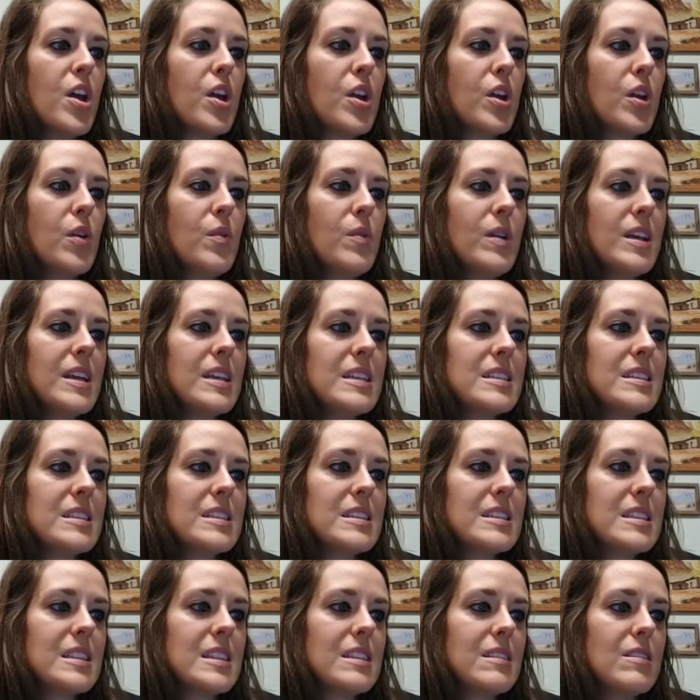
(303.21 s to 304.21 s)
Who
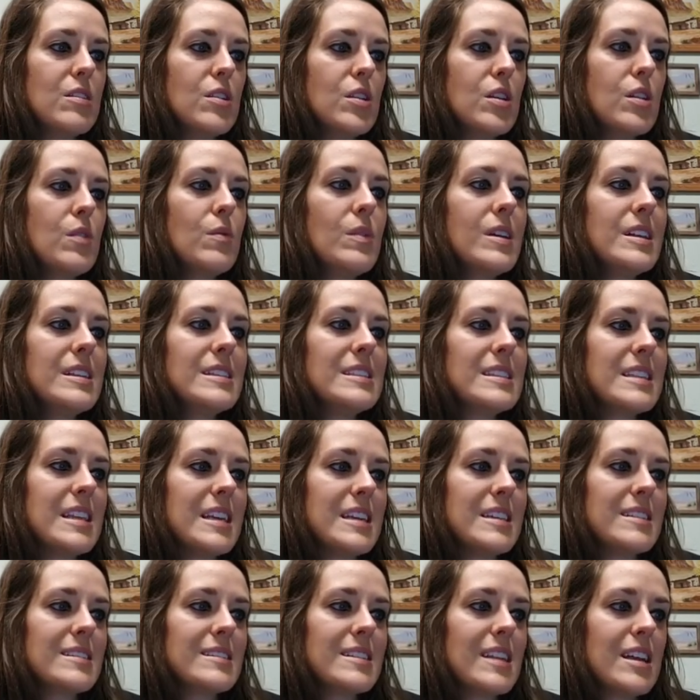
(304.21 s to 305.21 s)
is who is
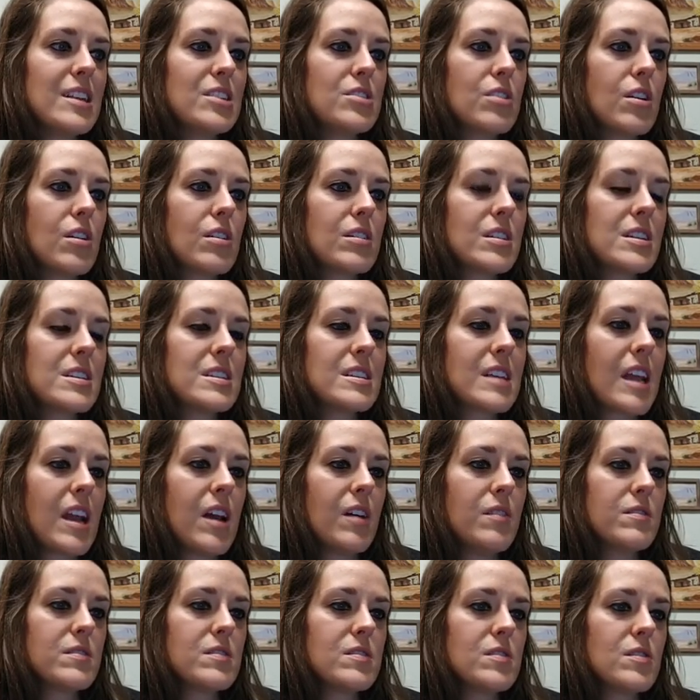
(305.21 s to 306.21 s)
this that darkness
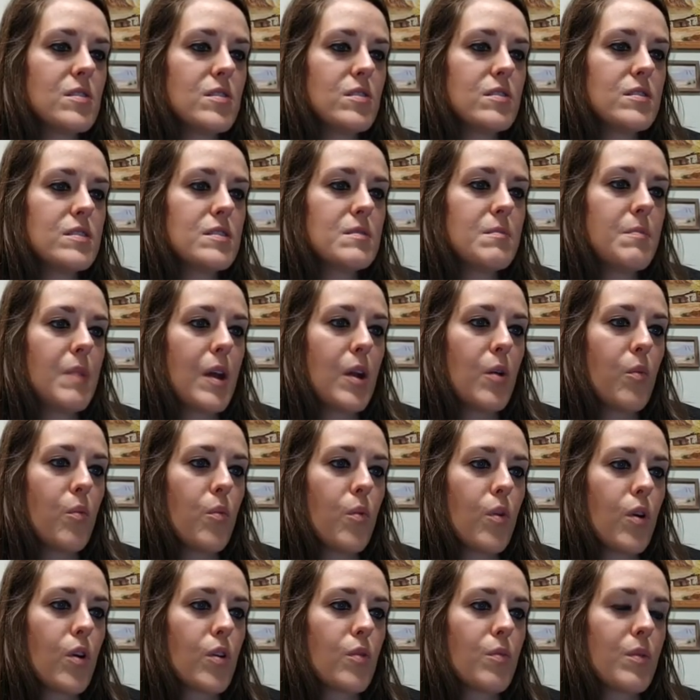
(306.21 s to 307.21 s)
counsels by
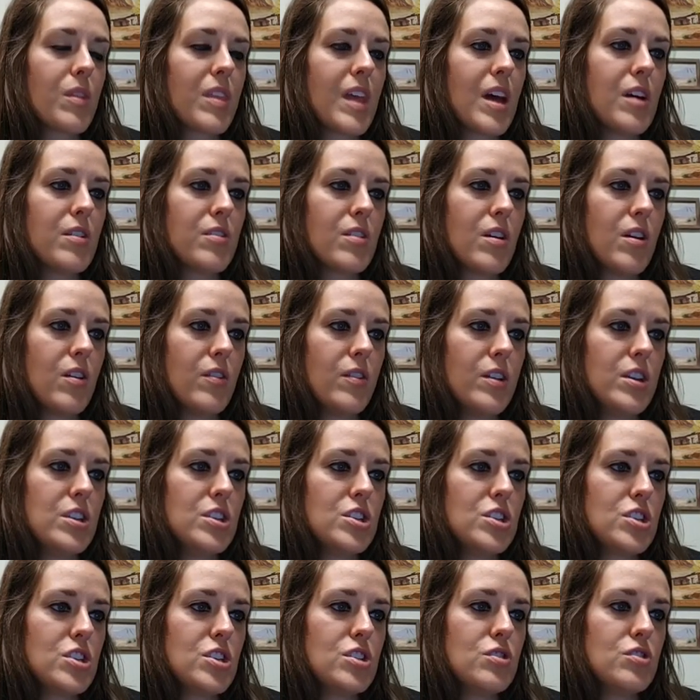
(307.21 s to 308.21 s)
word without
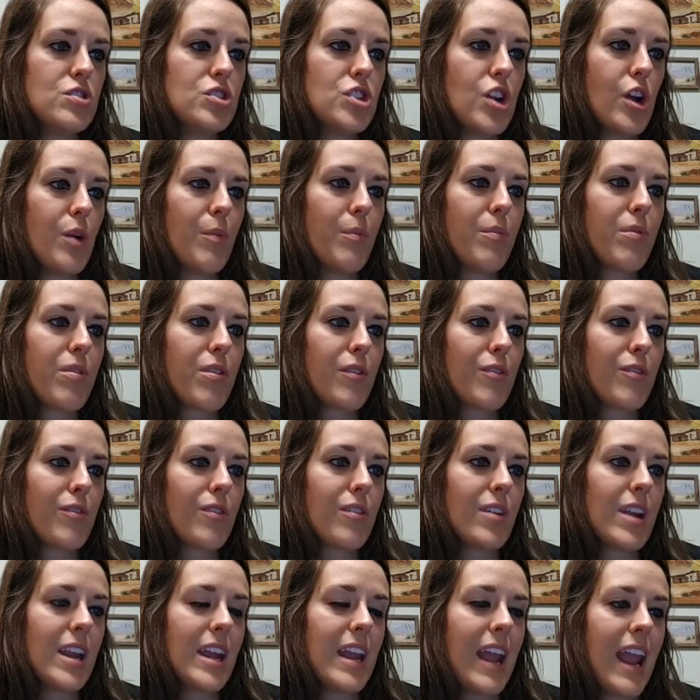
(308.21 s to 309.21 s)
knowledge? Job
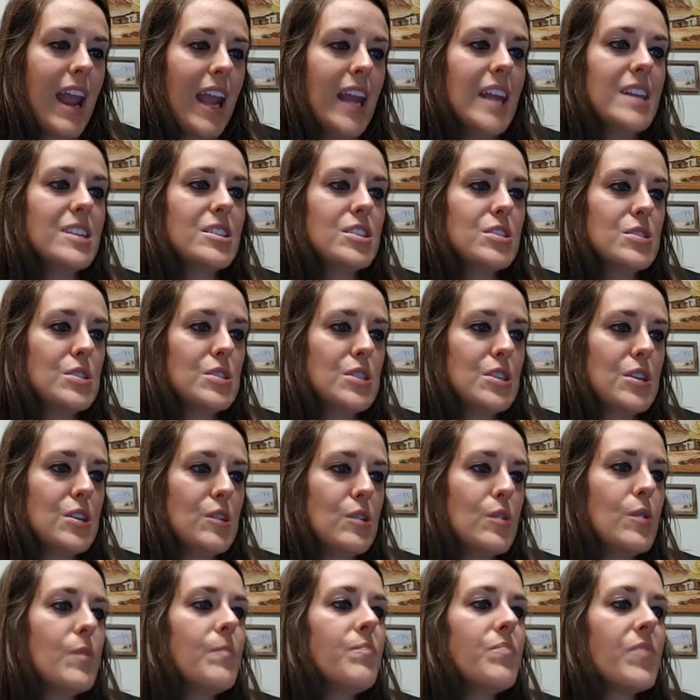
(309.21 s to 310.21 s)
38
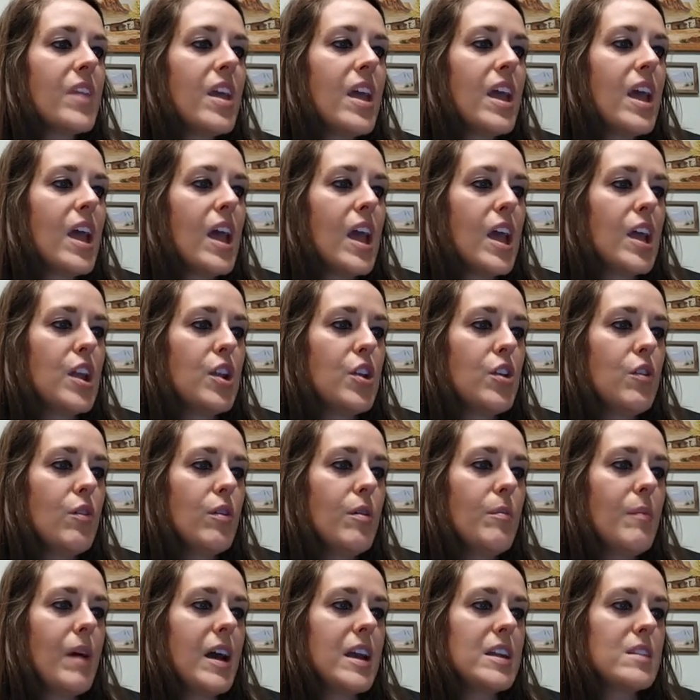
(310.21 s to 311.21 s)
2. And who
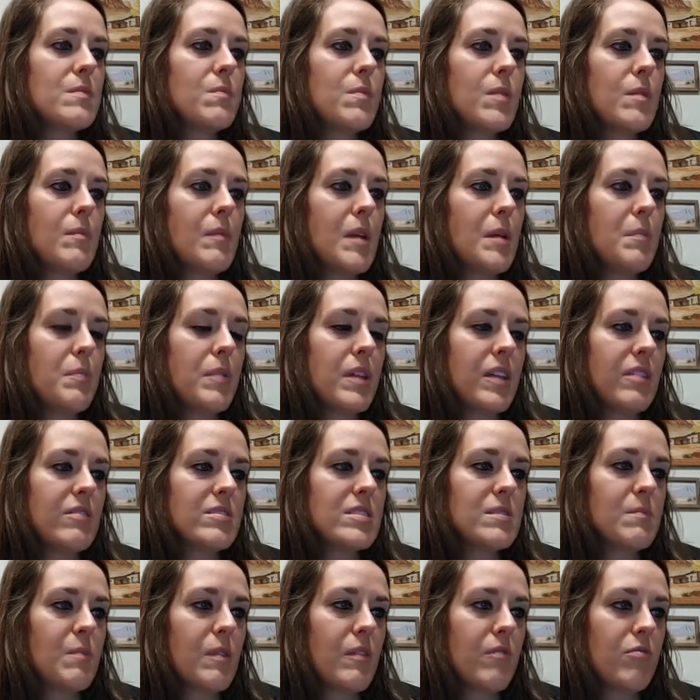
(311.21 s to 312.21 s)
am I to put my
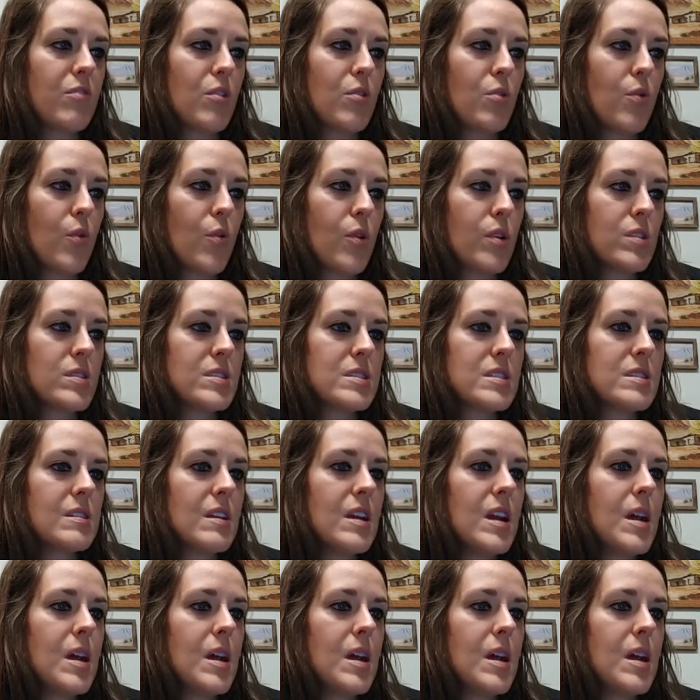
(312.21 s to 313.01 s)
plans above the Lord's?